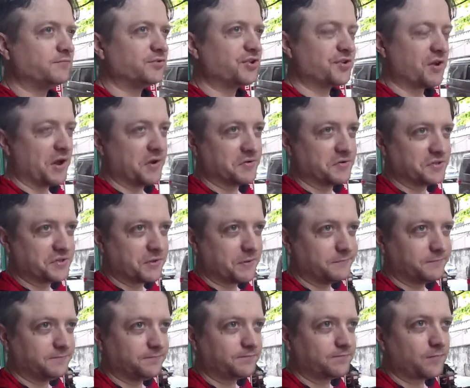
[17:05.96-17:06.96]
So
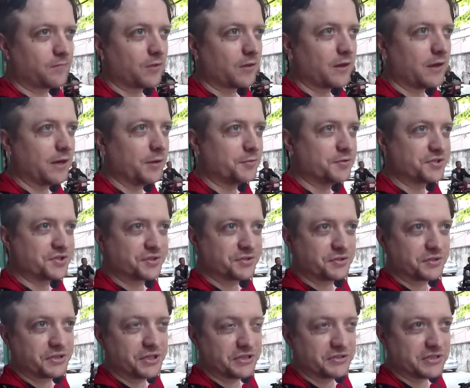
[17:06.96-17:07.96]
I was
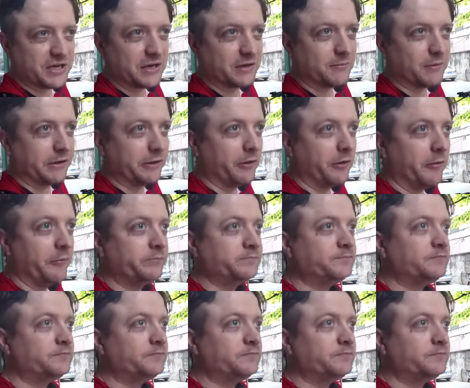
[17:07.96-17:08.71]
kicked out of my home,